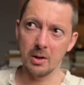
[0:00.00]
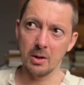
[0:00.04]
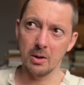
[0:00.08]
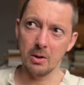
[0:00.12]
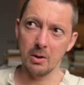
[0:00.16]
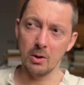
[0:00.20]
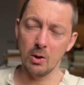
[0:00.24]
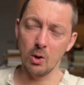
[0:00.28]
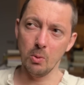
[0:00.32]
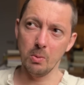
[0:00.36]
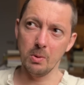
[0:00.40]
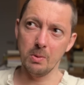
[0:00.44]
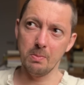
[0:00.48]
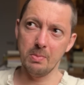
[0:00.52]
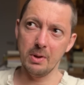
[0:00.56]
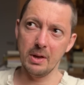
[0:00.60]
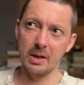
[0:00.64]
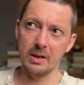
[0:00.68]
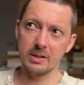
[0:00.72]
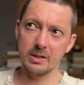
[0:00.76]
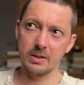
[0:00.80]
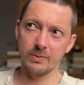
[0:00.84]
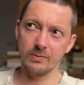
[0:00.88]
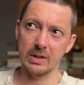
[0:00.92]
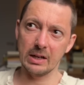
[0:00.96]
Human
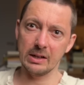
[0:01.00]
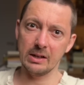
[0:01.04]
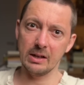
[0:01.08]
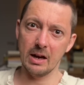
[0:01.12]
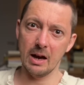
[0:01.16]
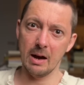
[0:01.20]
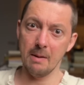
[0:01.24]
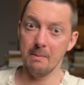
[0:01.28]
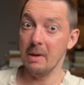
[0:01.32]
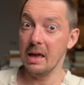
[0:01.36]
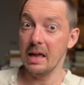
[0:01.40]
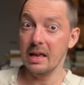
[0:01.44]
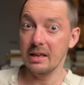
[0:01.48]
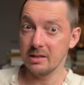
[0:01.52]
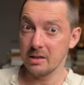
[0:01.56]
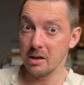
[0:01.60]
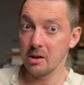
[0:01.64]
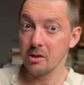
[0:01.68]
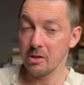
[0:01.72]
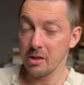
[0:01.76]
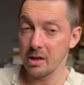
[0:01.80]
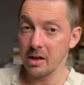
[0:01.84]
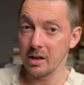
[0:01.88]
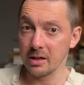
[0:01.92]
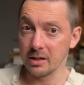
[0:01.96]
beings have done amazing
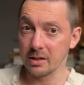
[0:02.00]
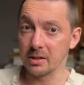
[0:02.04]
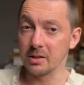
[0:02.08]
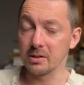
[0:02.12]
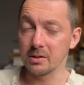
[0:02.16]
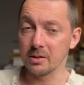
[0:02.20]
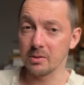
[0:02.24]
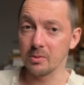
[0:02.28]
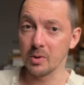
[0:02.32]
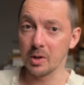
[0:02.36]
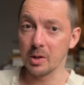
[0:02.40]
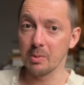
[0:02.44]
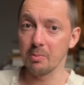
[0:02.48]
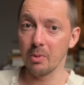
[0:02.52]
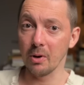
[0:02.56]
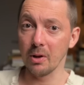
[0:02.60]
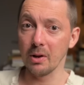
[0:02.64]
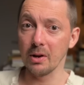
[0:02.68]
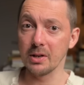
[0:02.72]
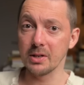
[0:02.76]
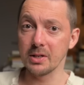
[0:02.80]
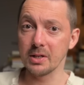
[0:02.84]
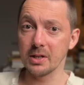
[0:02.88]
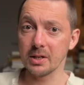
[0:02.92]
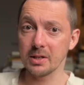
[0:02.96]
things with
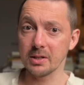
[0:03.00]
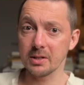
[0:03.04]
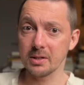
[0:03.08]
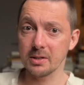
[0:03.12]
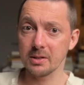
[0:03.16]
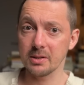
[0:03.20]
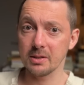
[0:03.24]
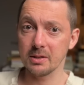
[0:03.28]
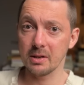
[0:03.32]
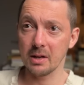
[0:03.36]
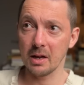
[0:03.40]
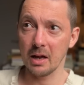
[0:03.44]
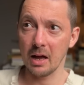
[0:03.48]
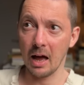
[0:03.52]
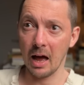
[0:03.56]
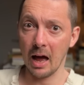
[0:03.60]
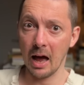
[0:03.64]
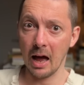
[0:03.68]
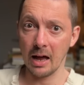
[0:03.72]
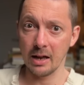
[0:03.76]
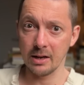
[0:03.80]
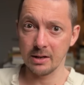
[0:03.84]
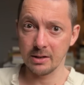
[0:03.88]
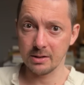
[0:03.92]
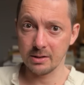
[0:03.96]
politics
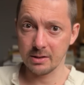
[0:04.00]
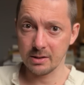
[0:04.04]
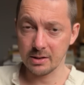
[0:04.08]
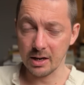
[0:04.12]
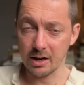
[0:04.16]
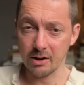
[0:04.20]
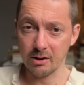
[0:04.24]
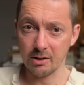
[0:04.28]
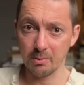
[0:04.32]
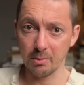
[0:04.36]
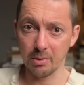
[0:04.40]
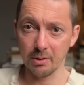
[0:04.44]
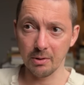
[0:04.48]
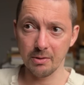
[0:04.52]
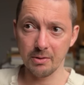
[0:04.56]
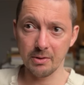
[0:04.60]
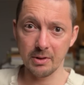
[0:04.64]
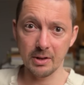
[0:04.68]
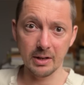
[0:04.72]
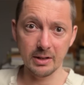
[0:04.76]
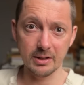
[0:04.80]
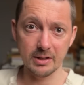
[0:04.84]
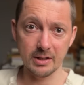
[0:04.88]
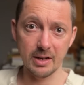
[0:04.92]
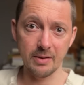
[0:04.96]
and terrible
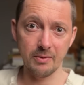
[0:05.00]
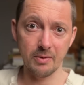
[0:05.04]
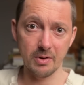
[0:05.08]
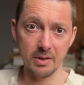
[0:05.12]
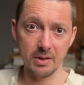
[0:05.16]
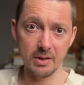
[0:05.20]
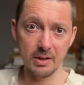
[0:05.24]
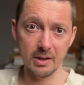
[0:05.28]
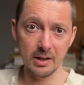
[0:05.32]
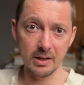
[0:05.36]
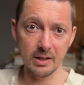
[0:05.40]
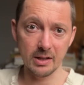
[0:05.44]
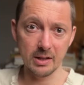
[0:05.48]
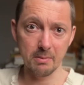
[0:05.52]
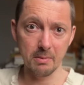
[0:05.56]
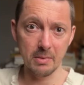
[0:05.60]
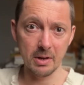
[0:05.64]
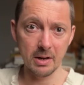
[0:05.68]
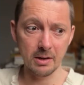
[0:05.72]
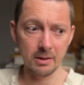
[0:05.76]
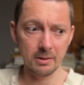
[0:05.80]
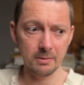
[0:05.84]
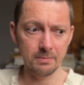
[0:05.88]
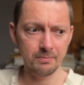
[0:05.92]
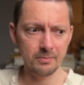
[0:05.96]
things and everything in the
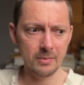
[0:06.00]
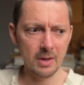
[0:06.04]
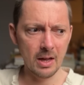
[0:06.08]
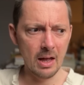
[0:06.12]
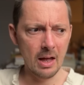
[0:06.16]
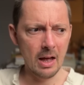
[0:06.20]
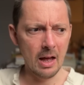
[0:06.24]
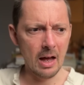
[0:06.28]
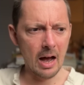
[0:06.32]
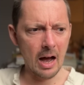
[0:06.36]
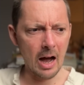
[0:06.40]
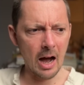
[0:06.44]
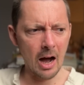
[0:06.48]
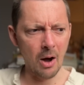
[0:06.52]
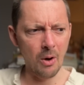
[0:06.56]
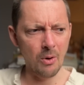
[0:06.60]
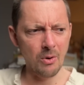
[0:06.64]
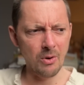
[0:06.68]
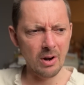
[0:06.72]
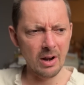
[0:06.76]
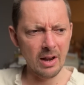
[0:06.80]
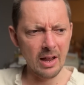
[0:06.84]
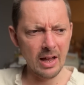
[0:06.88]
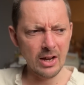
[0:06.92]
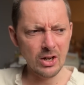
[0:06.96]
middle. Our
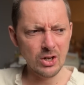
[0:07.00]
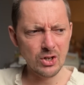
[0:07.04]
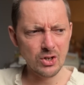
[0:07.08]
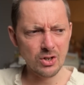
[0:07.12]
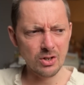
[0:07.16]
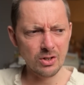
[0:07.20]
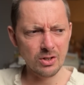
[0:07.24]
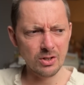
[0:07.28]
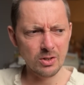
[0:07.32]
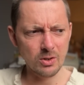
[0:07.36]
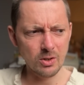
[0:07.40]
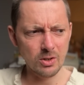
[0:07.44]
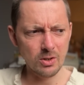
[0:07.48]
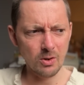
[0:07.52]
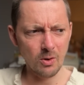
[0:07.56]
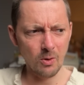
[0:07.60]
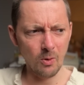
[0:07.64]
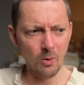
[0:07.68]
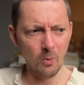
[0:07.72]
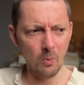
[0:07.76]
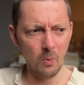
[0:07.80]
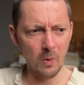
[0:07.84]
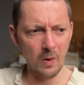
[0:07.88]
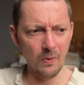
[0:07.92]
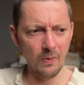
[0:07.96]
relations,
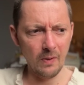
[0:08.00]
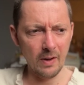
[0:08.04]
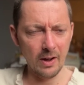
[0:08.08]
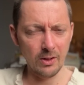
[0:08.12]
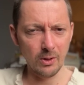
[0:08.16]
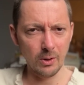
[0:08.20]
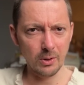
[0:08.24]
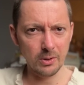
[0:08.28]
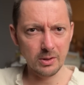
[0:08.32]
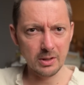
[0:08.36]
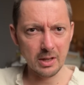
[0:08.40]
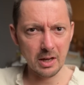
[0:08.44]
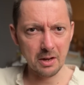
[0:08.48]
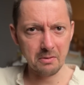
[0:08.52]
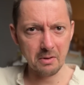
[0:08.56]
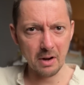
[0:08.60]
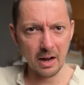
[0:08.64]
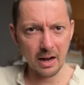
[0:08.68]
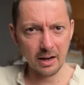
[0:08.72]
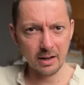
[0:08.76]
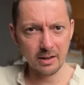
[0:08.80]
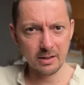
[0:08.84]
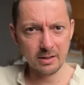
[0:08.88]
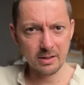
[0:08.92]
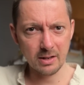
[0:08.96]
when they're not
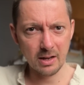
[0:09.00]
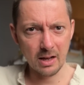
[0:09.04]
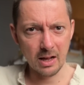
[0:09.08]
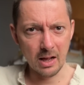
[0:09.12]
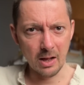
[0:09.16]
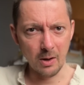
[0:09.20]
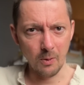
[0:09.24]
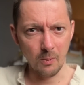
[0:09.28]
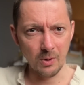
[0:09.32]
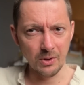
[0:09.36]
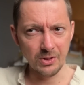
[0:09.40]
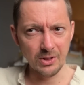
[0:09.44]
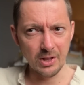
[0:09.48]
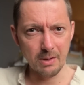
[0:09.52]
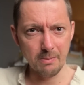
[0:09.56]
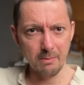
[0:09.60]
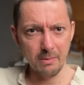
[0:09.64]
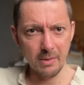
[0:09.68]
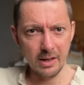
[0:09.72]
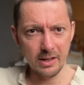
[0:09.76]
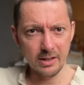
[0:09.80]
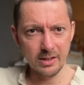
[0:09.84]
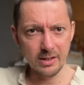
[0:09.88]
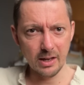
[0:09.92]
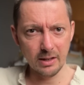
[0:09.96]
direct, when they're
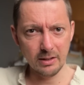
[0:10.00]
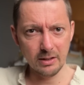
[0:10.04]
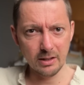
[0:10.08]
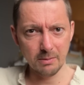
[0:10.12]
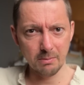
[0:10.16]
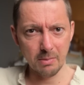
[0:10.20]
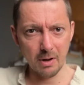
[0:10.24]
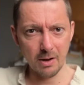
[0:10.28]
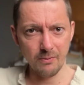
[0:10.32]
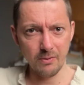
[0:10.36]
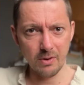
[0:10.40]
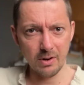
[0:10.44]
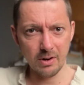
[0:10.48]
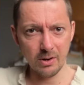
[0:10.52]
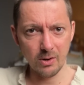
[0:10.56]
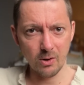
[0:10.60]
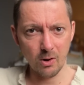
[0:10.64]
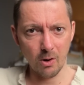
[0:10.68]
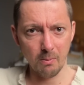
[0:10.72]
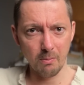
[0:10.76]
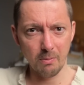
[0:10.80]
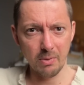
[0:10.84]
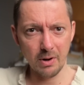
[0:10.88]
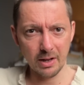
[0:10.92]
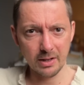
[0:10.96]
mediated by very
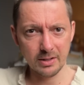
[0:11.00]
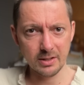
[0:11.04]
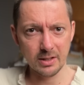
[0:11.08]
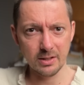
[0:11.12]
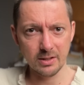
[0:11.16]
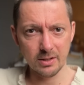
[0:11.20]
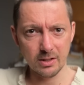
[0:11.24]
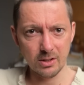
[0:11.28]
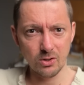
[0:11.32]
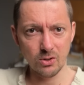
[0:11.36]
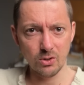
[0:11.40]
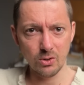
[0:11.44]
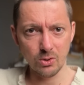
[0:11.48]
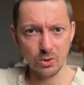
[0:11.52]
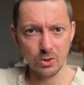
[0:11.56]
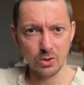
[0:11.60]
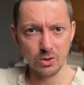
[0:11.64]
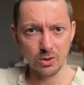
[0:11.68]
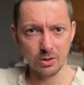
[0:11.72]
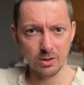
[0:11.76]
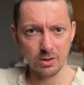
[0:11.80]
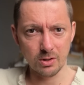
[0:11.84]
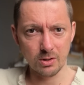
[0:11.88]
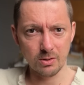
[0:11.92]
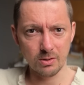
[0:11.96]
complex
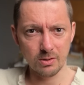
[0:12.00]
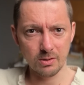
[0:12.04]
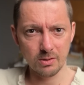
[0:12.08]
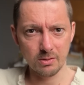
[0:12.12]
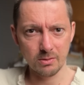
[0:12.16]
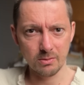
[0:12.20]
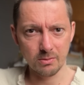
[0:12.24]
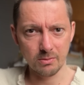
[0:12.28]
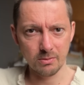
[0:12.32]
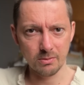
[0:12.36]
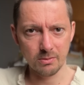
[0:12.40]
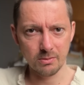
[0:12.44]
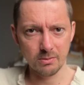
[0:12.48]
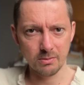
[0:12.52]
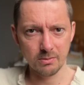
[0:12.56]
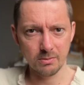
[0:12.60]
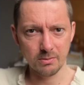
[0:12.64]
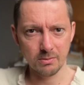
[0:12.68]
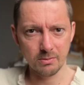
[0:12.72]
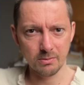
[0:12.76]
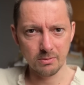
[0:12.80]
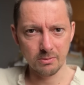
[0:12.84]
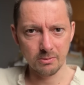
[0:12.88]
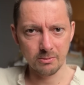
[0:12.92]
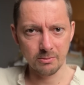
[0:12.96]
institutions
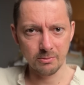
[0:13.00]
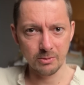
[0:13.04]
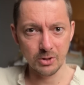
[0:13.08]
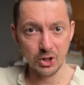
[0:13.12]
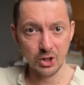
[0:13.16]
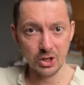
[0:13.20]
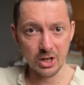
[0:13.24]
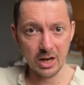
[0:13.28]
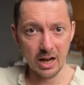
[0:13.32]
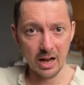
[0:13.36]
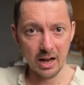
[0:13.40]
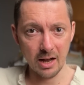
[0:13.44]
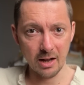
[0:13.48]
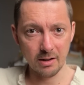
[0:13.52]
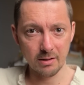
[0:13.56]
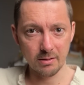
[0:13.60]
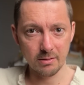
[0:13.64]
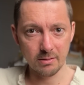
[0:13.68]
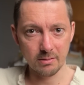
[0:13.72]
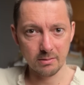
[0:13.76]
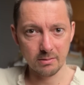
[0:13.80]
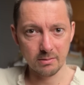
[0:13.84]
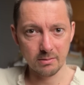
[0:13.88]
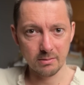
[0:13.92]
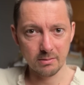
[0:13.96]
we share
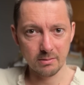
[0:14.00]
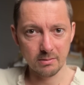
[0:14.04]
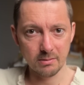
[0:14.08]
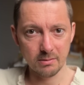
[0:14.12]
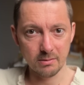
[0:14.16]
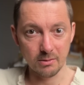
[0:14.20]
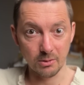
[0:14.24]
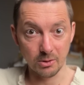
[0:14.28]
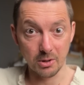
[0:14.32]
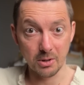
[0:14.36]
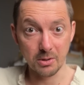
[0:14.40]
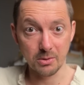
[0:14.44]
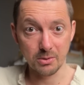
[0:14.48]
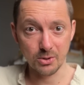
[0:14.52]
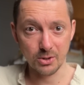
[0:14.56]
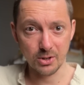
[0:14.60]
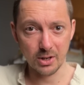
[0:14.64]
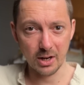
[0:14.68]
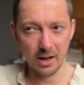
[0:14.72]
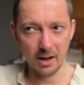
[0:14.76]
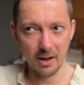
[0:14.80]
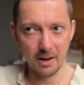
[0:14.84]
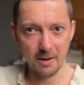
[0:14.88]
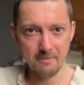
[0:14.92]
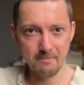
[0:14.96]
or don't
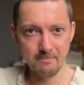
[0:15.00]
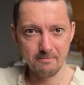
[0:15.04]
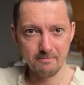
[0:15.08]
share,